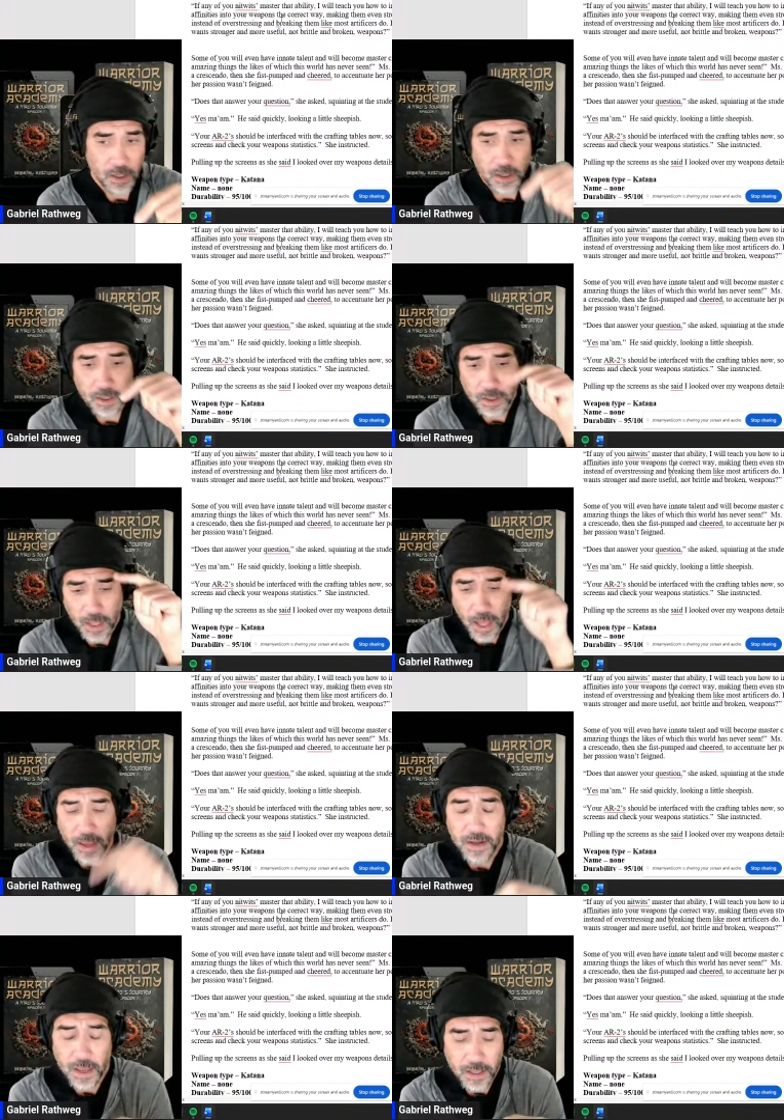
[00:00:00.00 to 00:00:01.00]

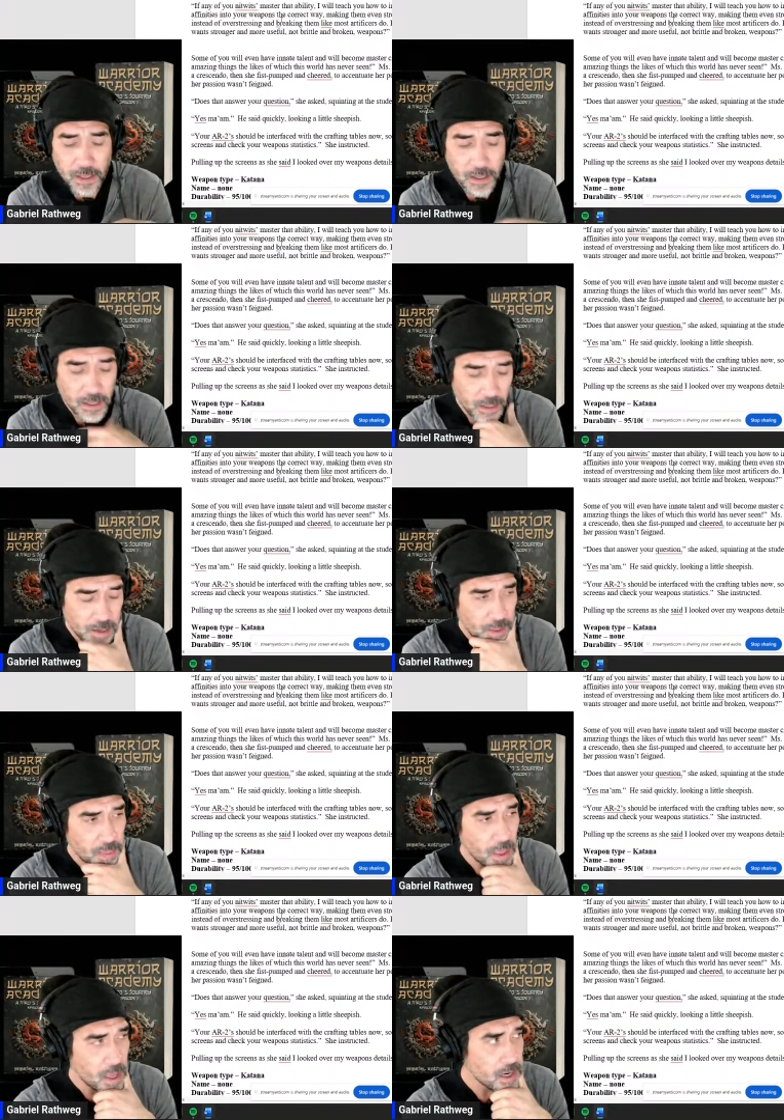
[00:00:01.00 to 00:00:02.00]
line edit, and
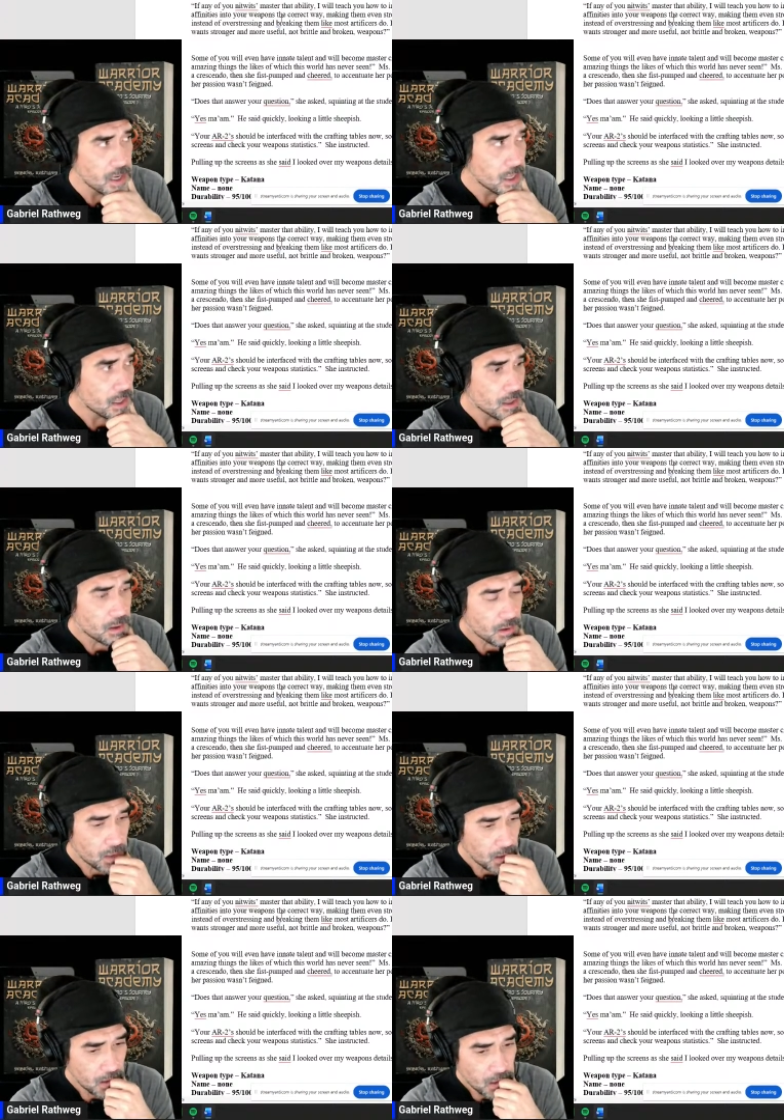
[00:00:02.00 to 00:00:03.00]
then
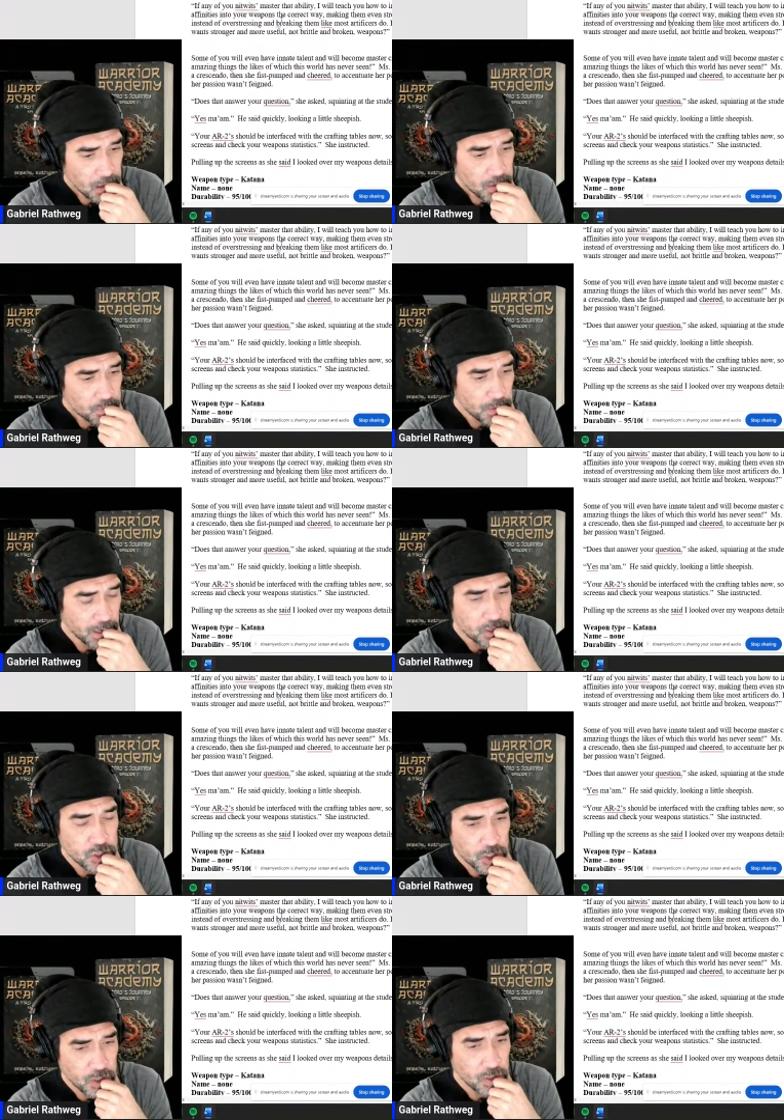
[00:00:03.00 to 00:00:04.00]
making
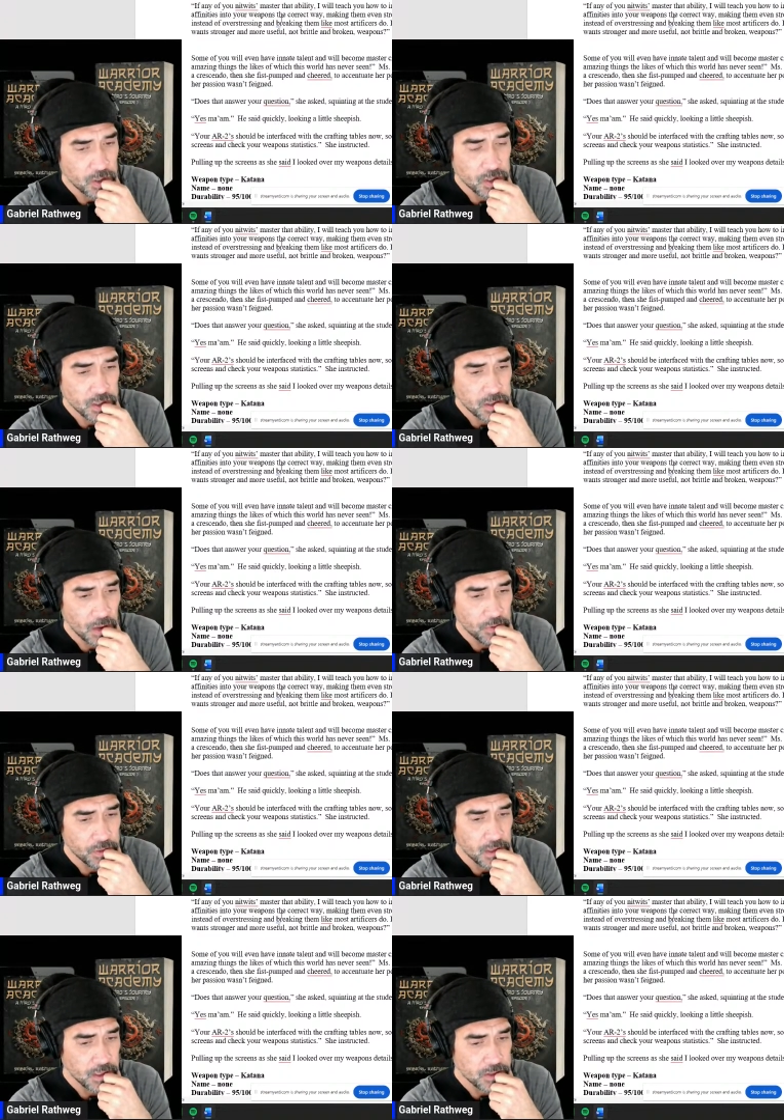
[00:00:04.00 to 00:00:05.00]
sure
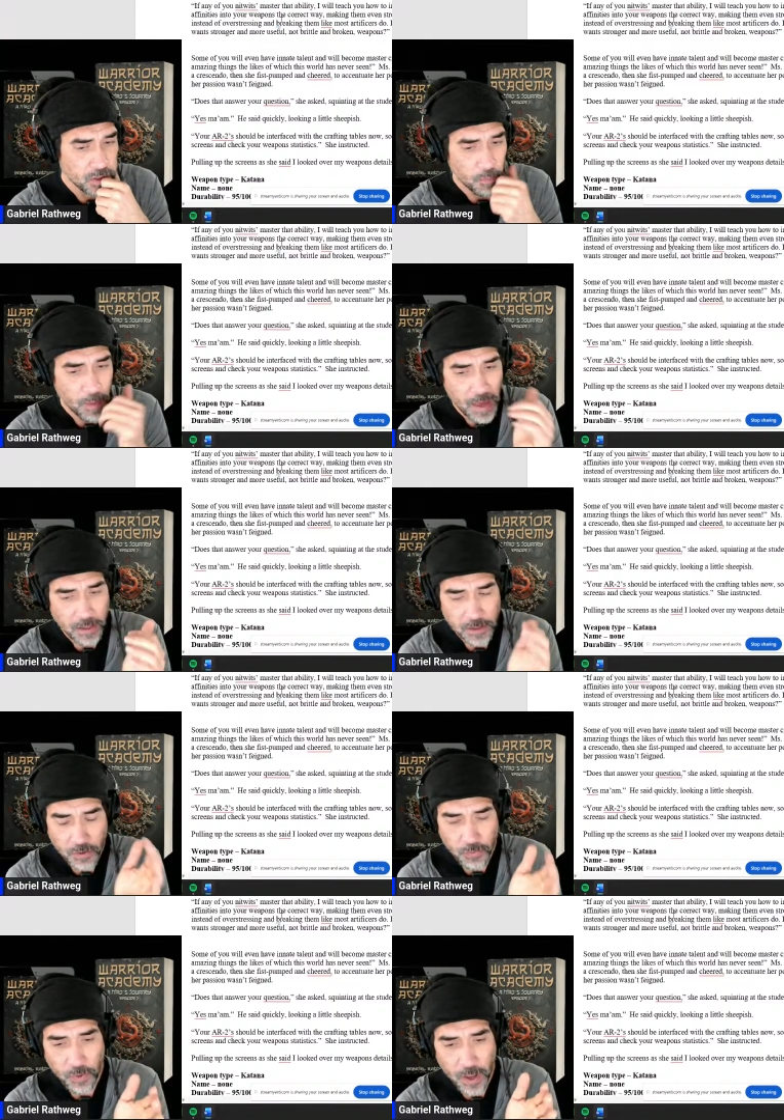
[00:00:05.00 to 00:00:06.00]
everything's grammatically
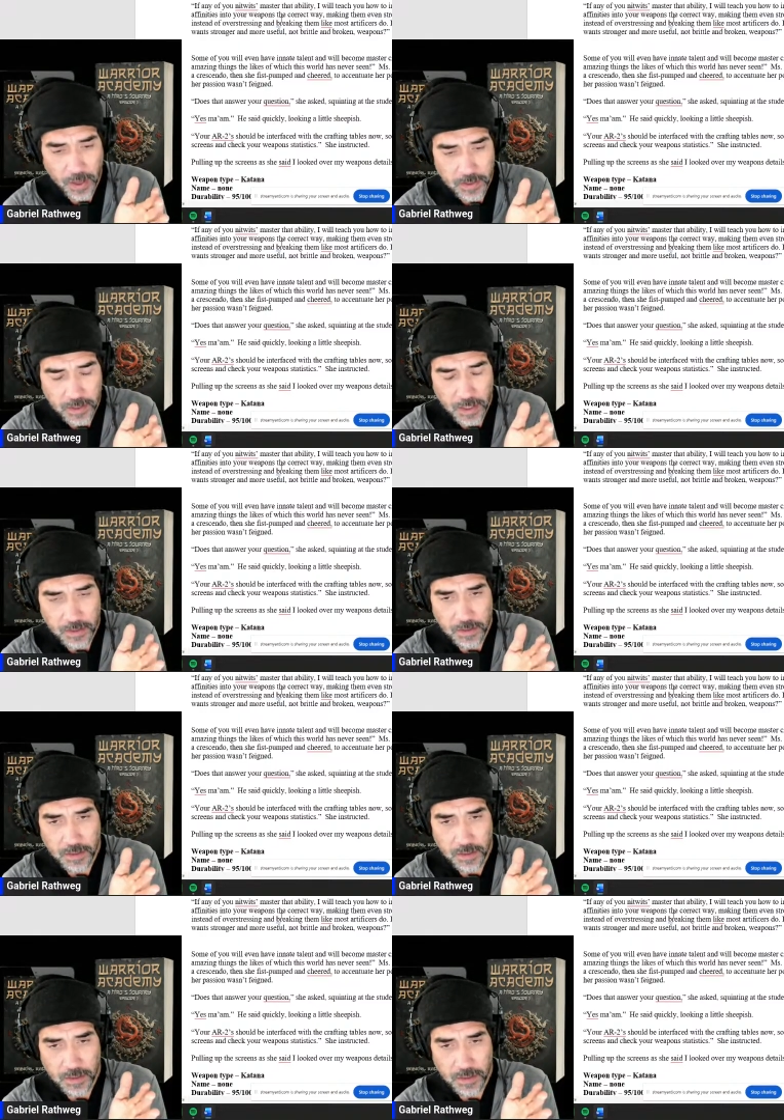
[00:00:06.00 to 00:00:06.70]
correct. And